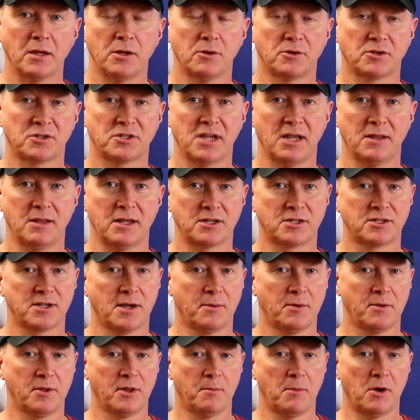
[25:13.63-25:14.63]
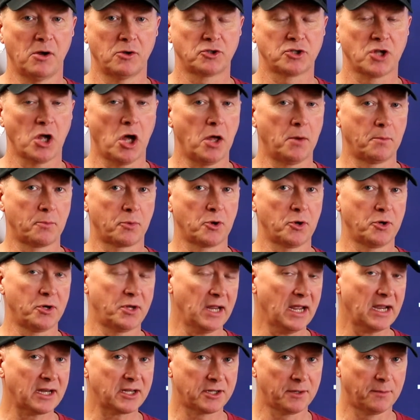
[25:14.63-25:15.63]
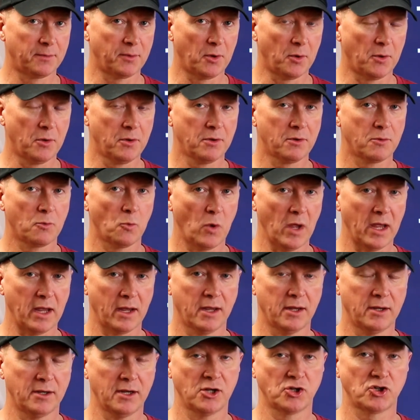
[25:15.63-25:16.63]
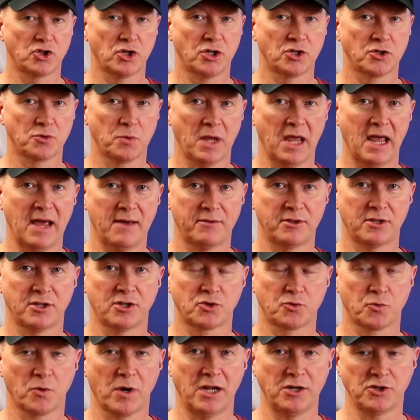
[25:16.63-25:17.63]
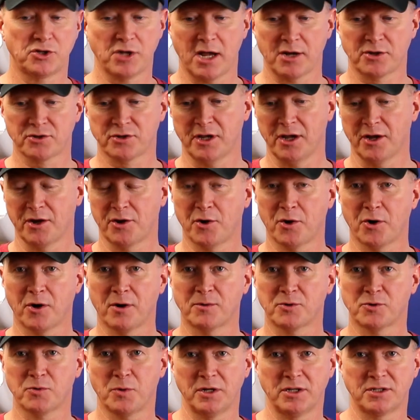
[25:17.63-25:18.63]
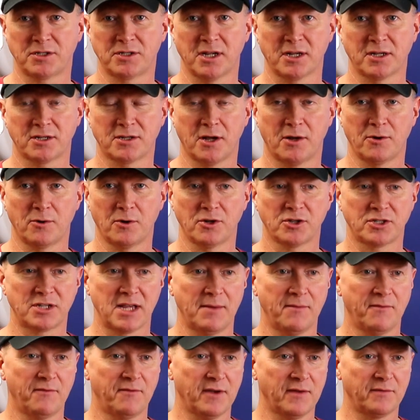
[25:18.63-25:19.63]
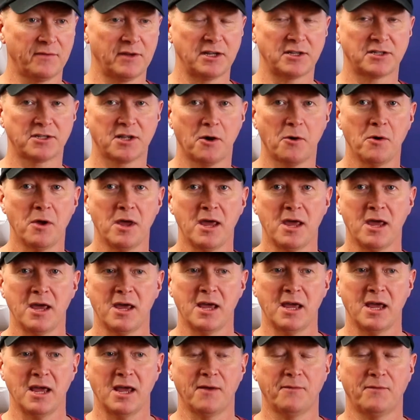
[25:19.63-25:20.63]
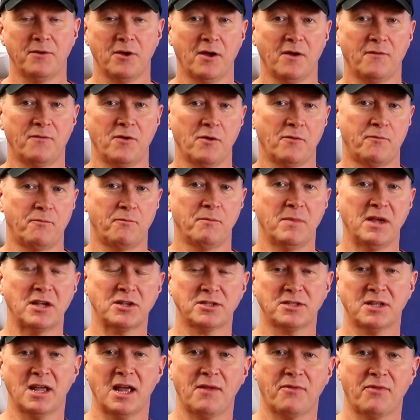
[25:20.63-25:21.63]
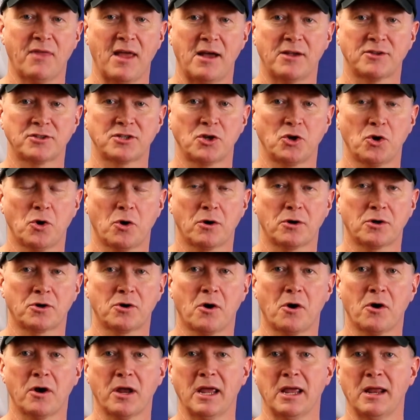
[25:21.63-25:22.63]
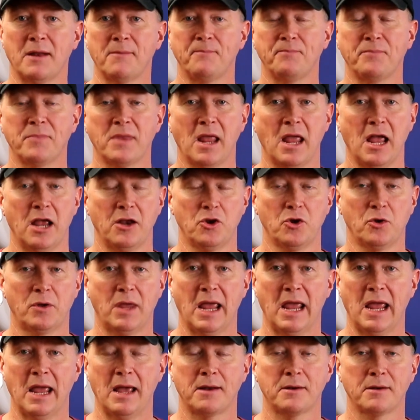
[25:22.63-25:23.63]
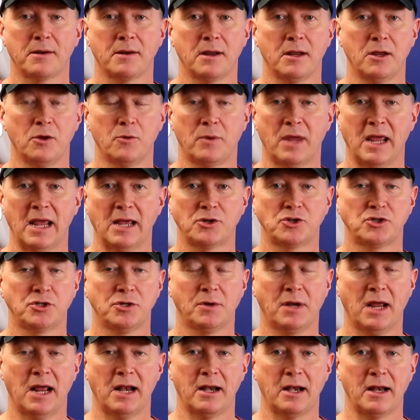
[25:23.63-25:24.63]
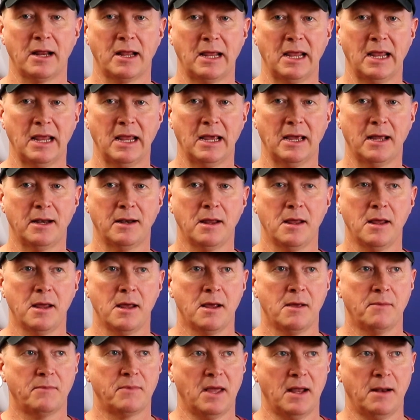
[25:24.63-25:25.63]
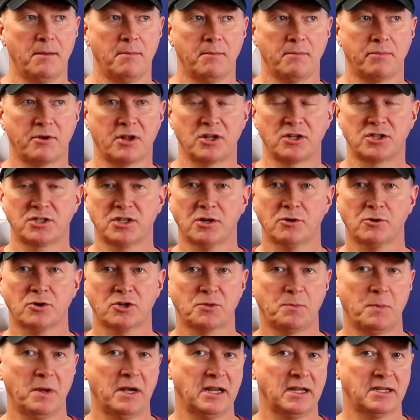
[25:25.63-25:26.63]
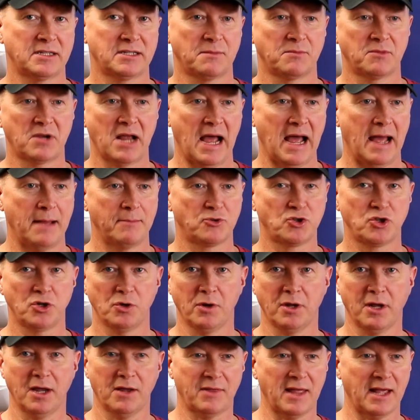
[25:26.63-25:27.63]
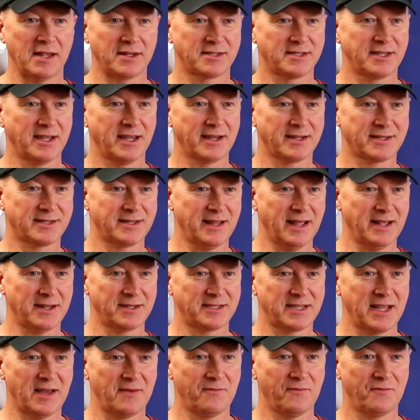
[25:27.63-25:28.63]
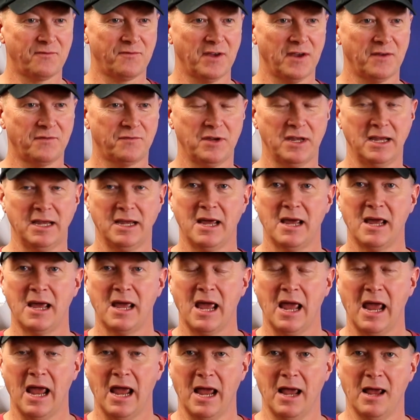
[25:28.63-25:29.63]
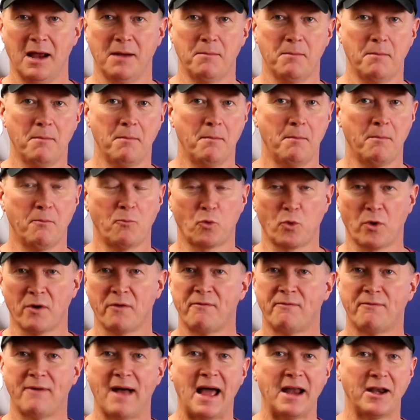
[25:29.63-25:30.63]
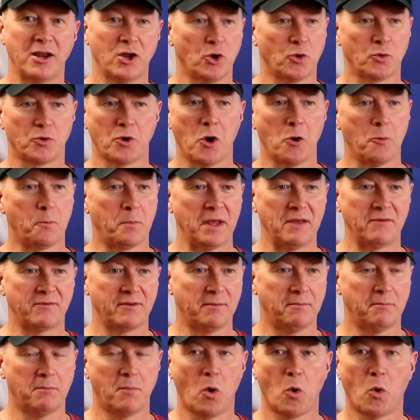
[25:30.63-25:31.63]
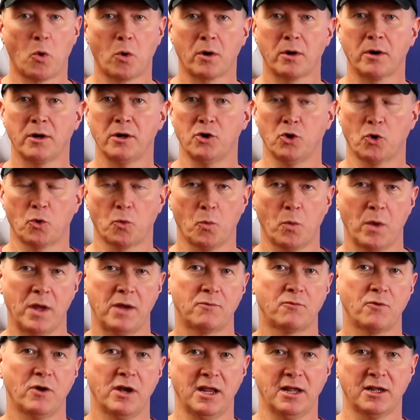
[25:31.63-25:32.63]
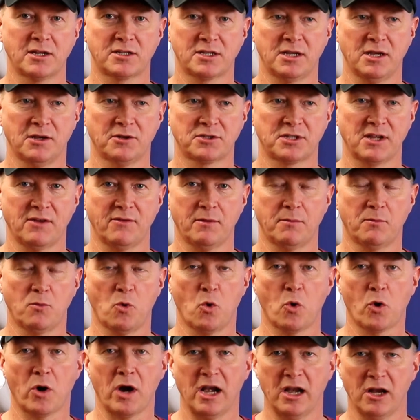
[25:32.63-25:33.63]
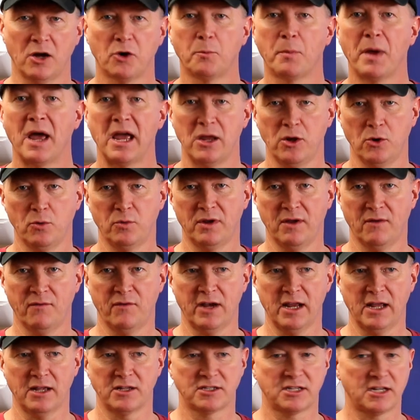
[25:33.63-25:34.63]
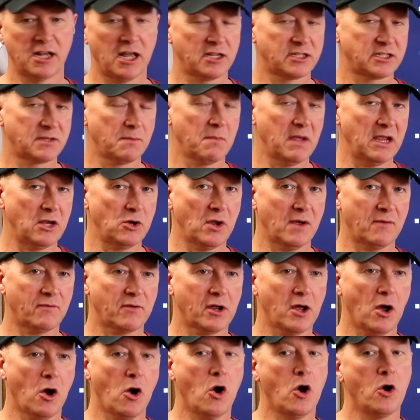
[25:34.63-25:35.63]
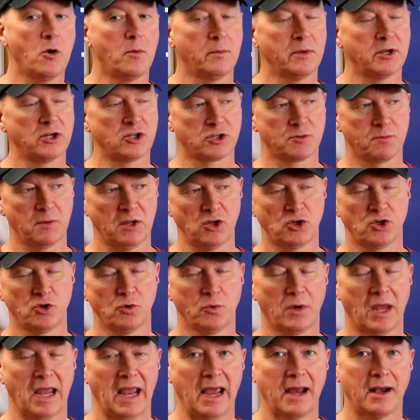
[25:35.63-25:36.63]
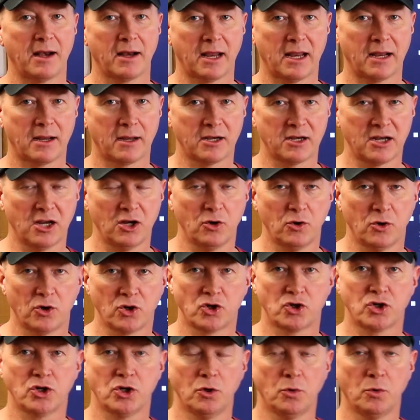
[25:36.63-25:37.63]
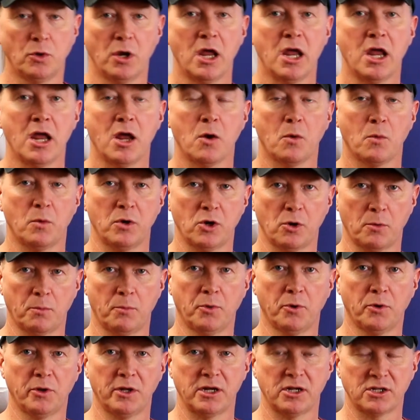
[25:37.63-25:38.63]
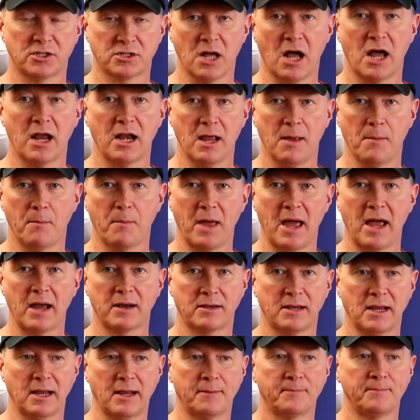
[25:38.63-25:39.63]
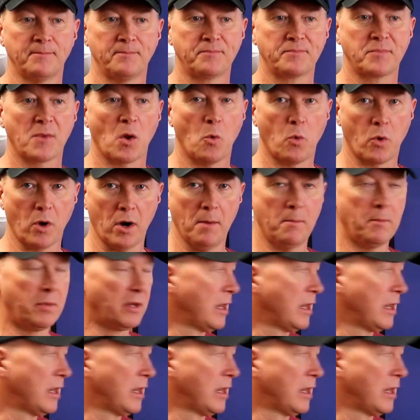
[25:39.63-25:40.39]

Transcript: you'll see that some of the most unpredictable wind conditions we have at this range actually occur between 600 and 750. So if you've missed that 1,000-yard target and you can't shoot at it again, then consider spending some time shooting at that 6 and that 750 and refining your dope even more and your wind reading skills even more, and it'll pay you dividends. It doesn't mean you have to go home. It just means you can't continue to shoot when your bullet is not impacting where it